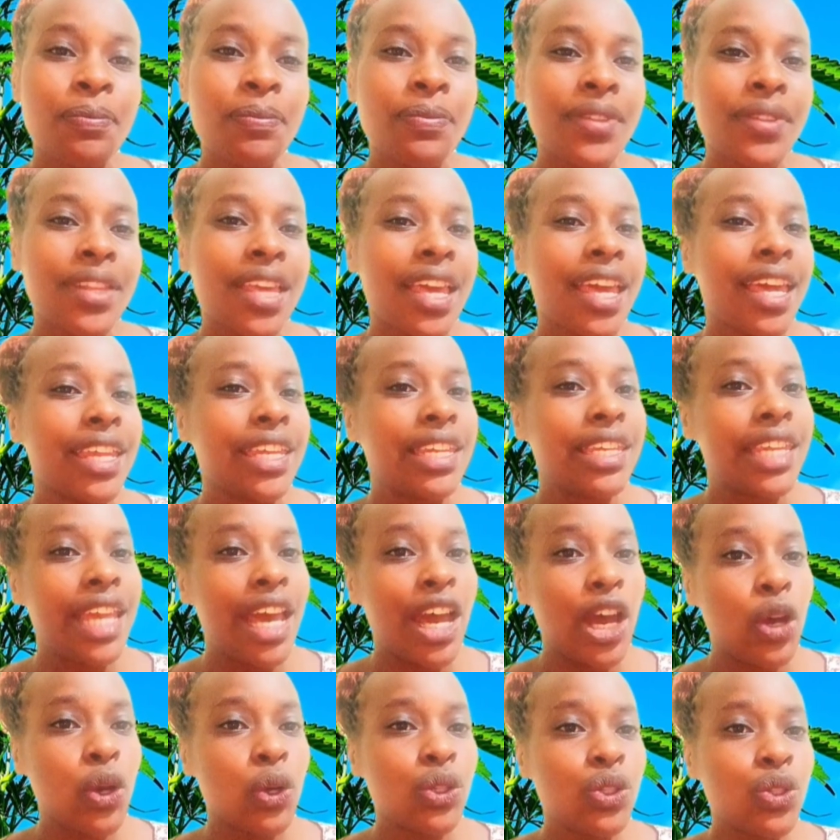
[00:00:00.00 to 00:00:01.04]
now
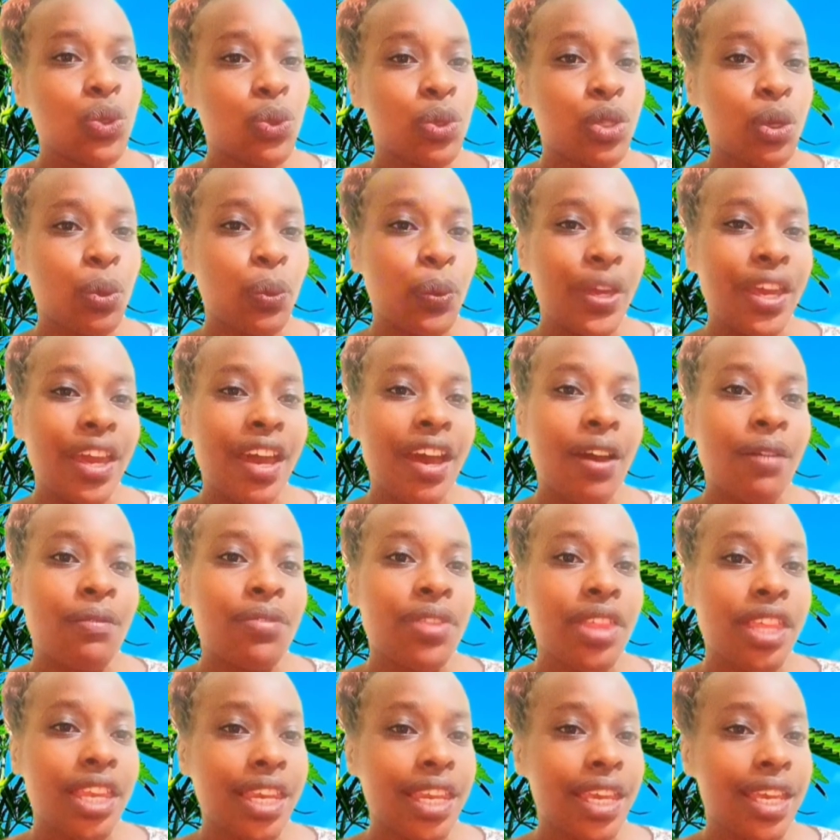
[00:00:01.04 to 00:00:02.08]
today we have the
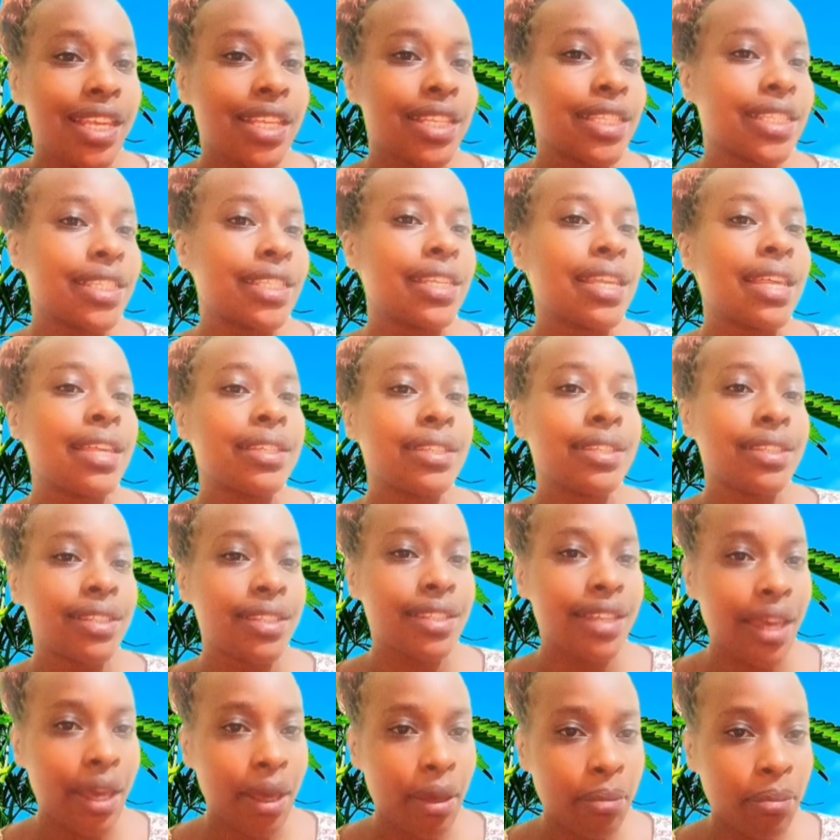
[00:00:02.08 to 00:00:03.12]
next step,
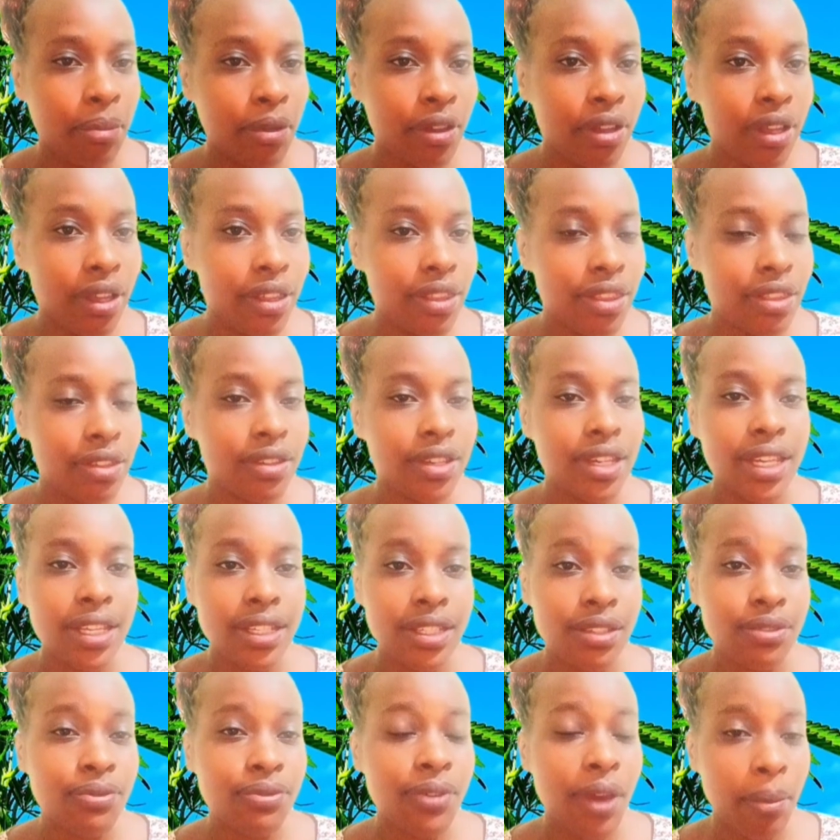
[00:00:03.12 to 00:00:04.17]
the next
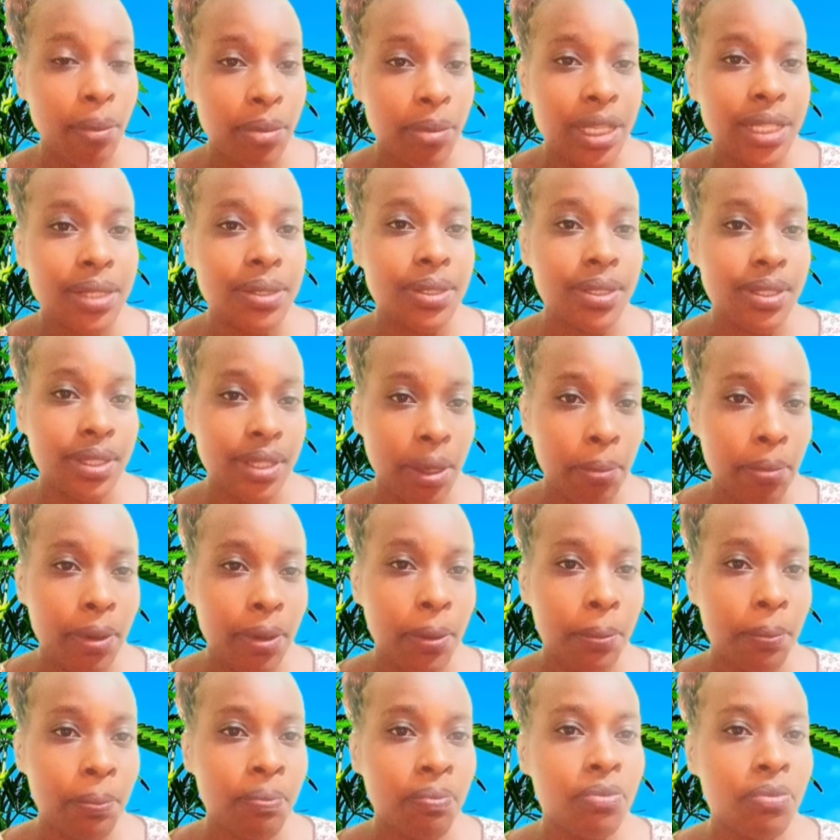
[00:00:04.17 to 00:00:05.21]
farming step.
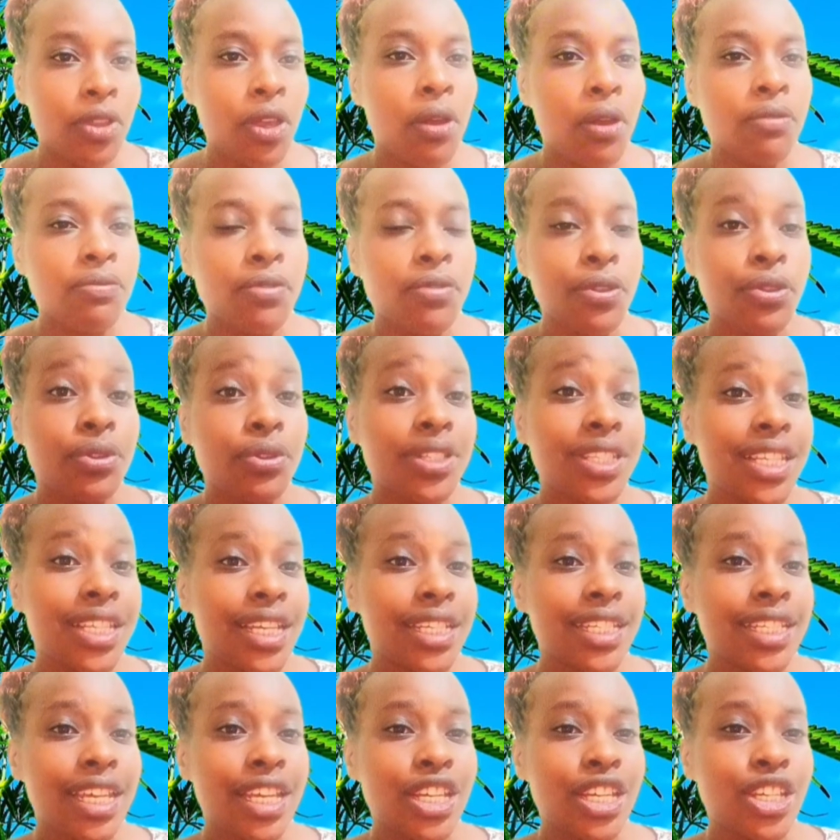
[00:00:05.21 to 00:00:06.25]
For those that are
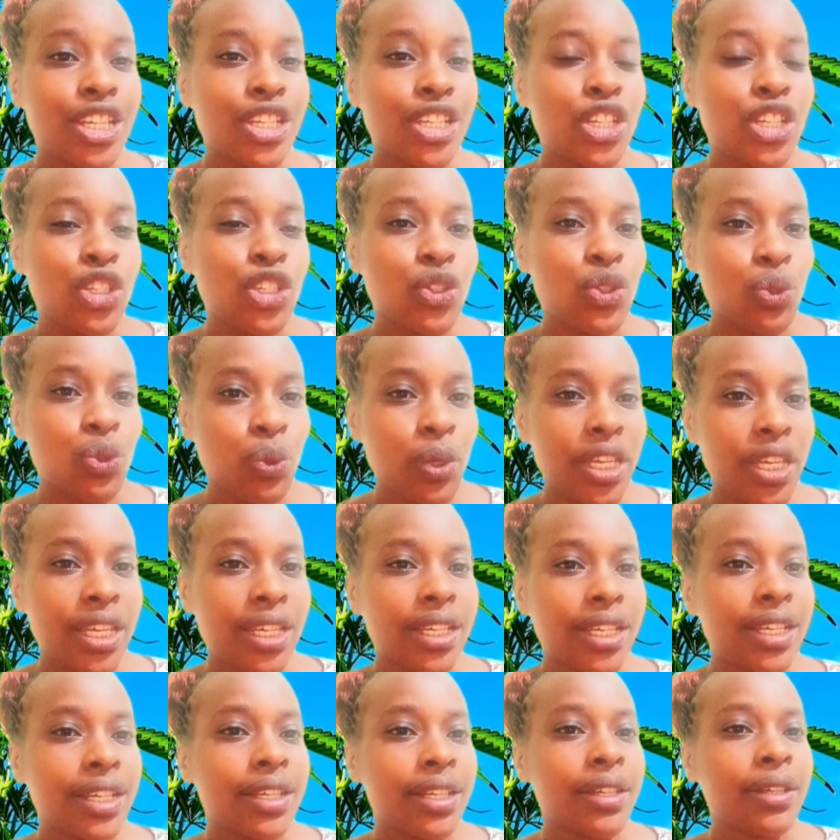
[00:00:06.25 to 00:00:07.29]
doing
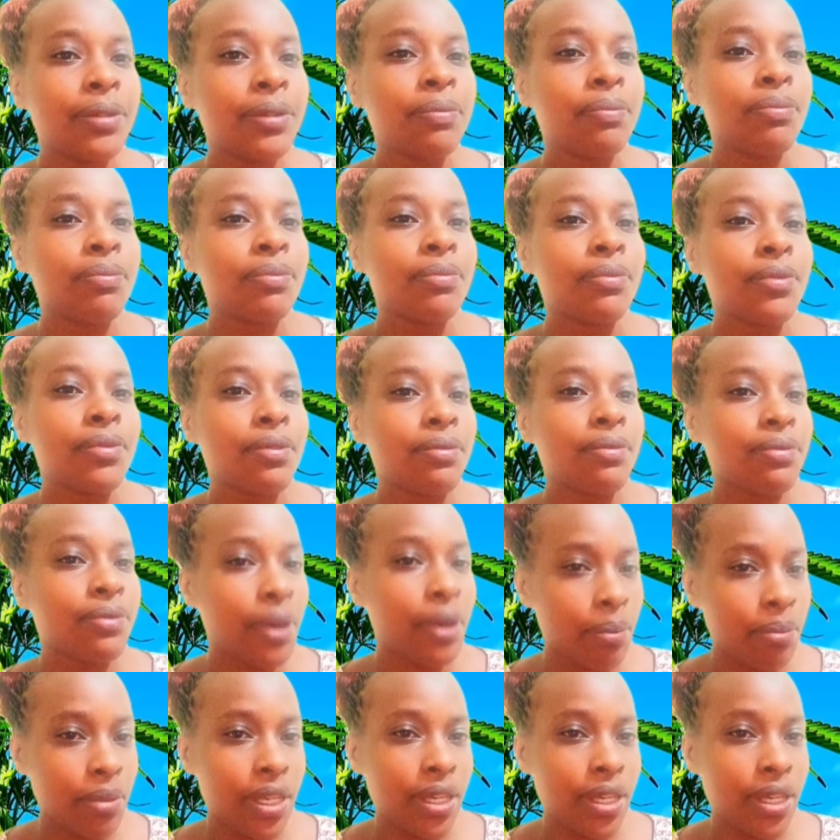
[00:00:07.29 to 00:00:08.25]
farming,